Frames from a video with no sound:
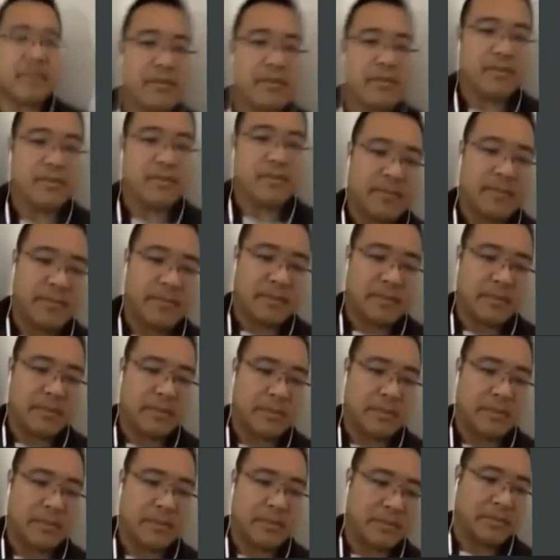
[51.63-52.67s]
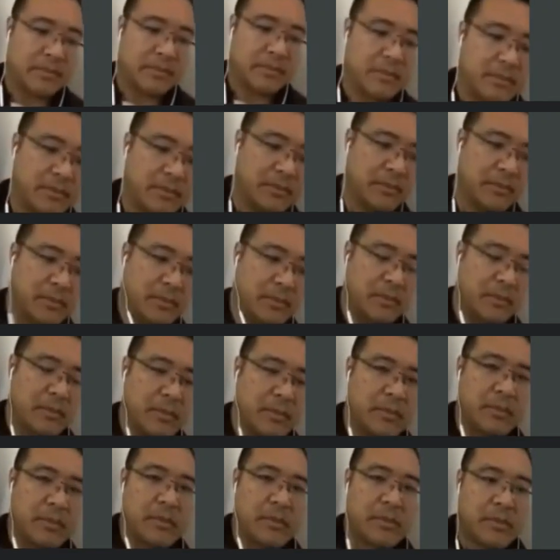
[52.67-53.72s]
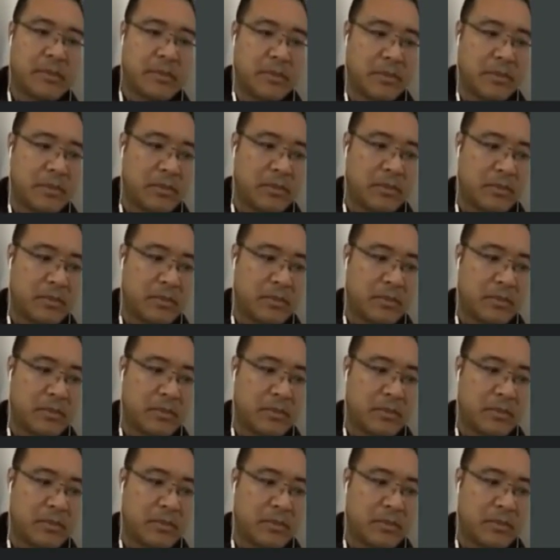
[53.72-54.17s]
[no speech]